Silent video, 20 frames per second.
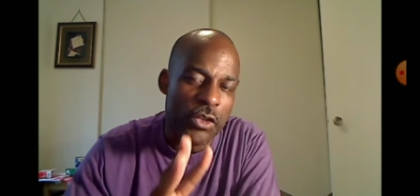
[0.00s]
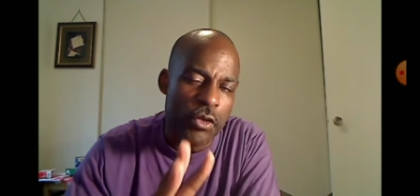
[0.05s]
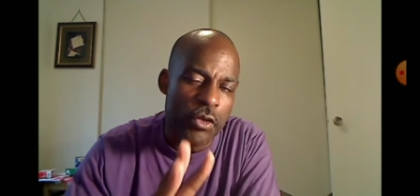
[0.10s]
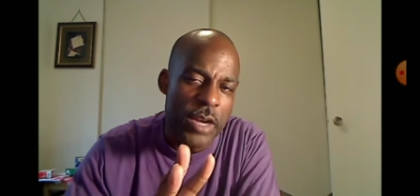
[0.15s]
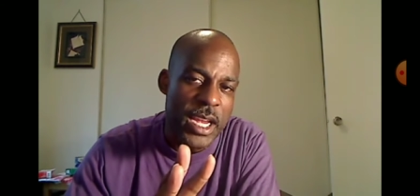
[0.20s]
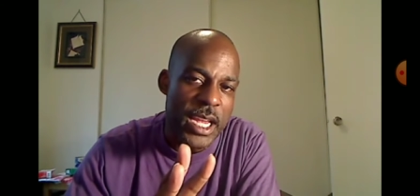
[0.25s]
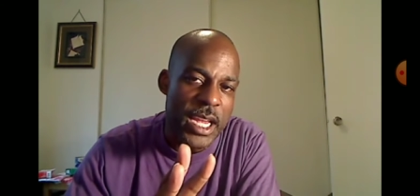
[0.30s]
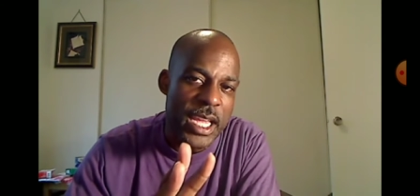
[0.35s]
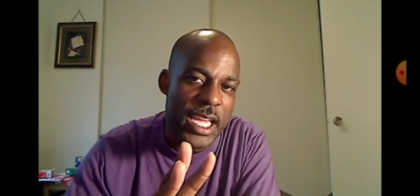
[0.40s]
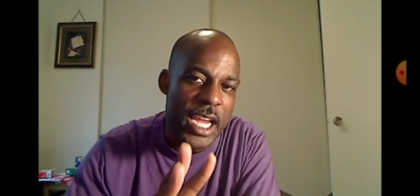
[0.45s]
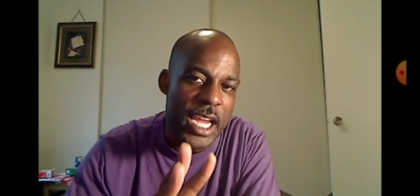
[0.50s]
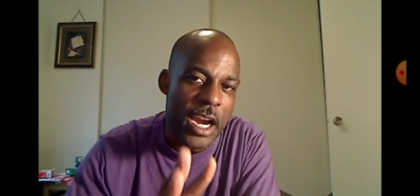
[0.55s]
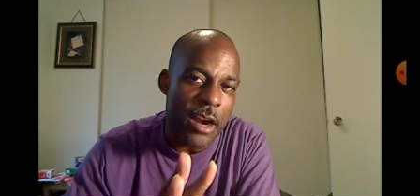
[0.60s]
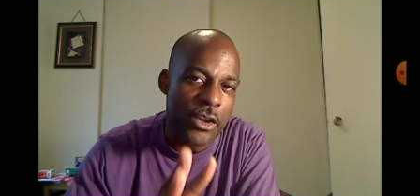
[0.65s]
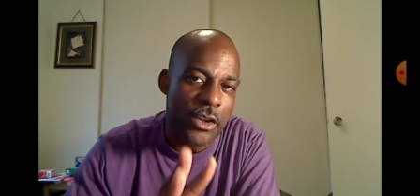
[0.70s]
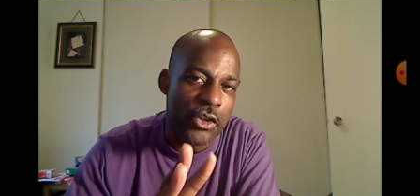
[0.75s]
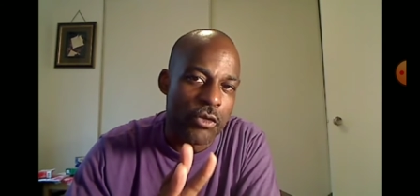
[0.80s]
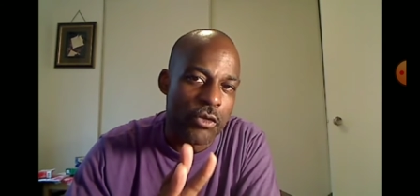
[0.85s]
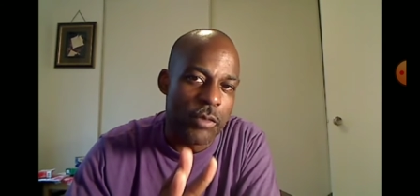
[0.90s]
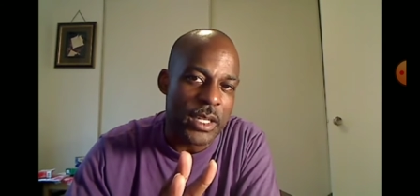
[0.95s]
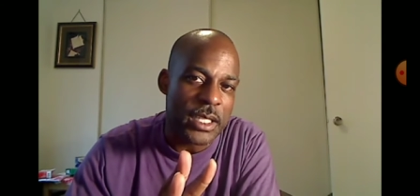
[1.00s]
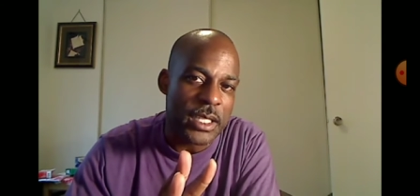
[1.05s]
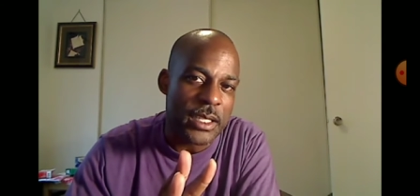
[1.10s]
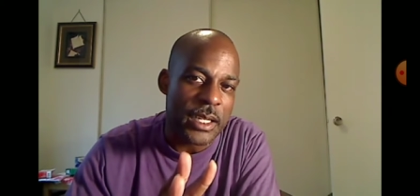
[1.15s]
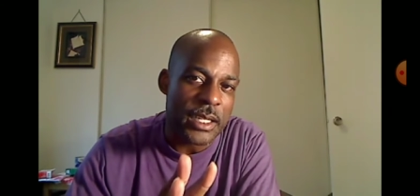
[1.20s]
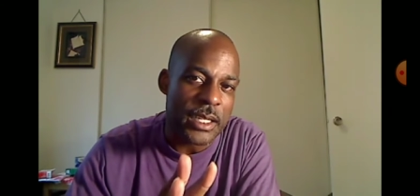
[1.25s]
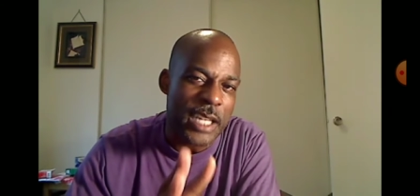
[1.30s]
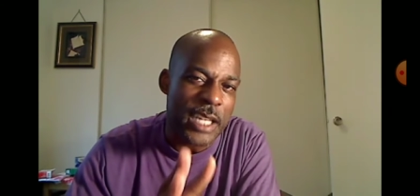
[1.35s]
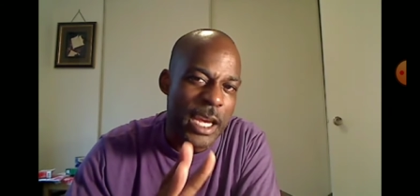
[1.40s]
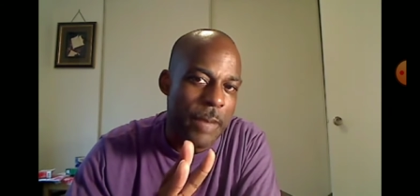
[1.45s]
Three
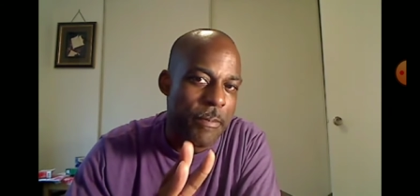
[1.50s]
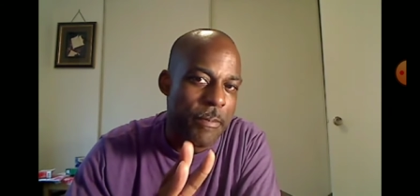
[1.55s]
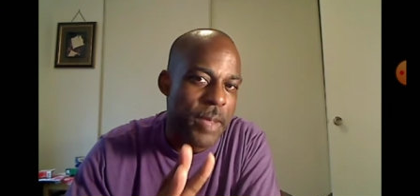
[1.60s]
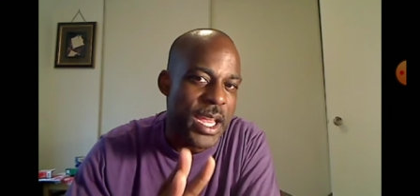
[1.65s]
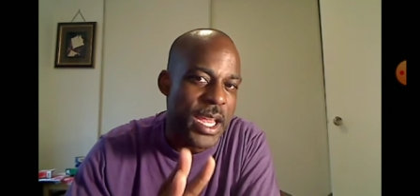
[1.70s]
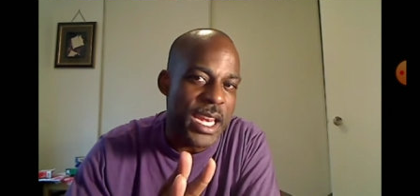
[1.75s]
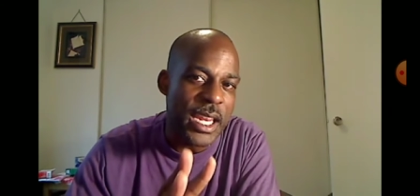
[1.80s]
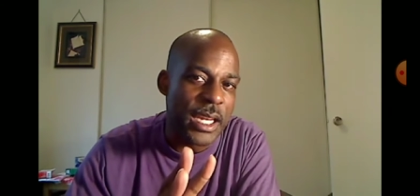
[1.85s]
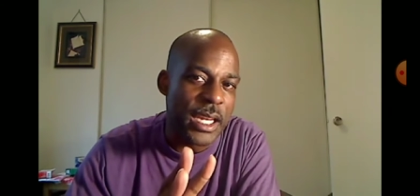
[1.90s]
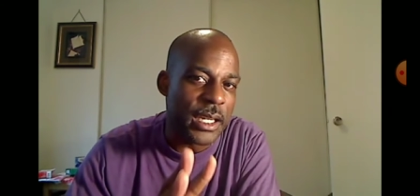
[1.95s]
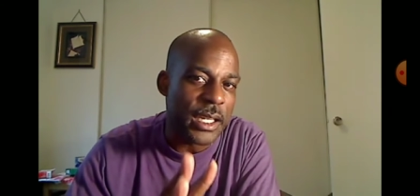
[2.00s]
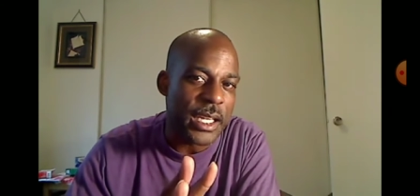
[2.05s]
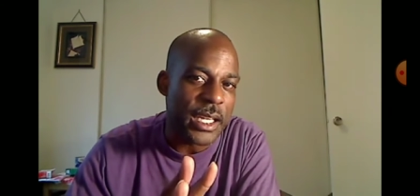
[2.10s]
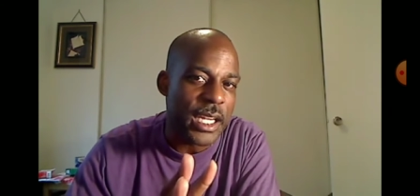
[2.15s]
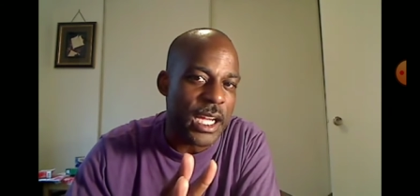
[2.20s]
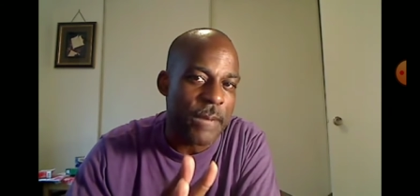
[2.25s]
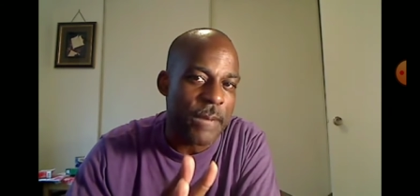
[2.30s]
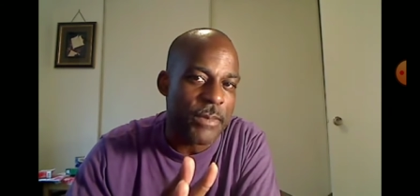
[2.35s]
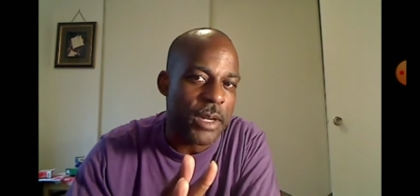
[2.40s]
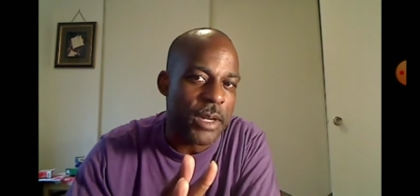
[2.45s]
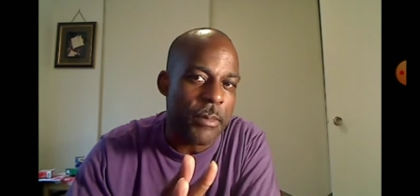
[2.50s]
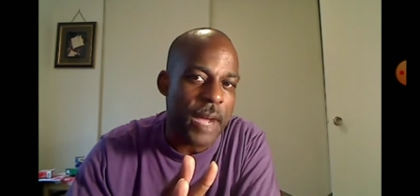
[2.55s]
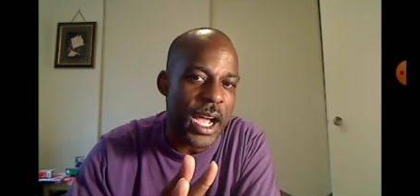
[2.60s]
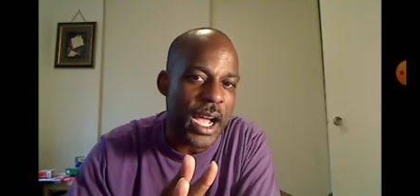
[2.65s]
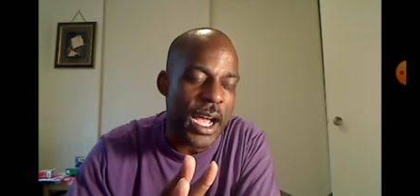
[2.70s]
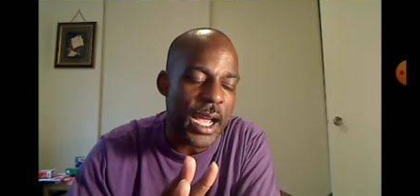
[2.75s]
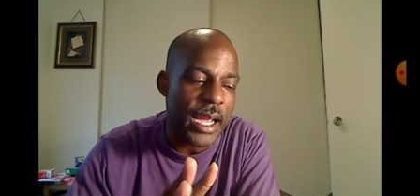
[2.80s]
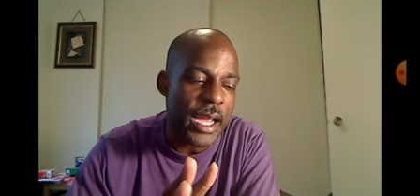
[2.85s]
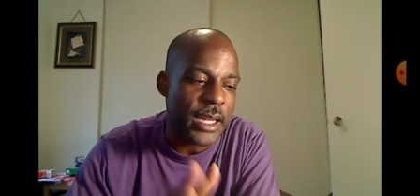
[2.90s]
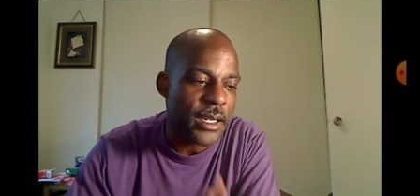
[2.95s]
characteristics immediately come to
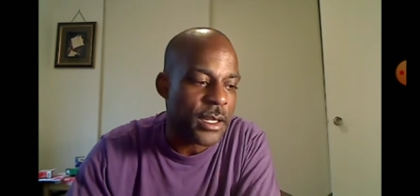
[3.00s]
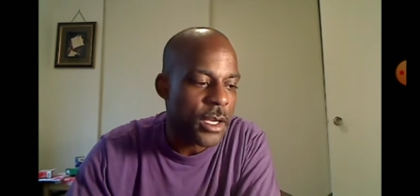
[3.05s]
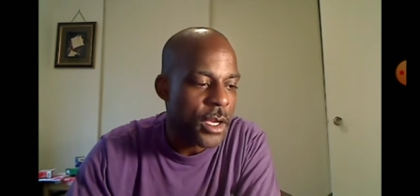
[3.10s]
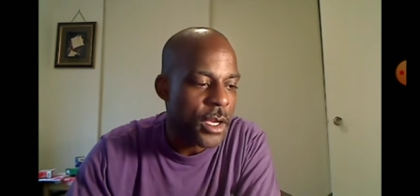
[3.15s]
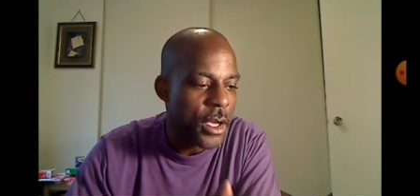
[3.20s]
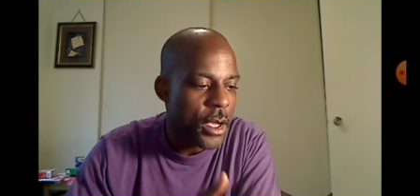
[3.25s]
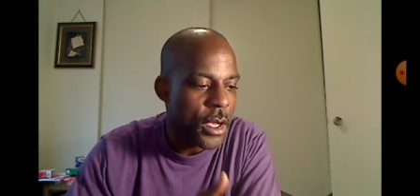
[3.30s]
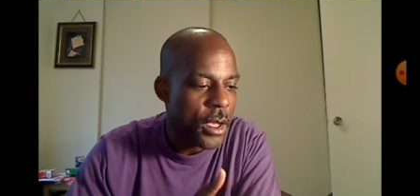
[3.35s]
mind.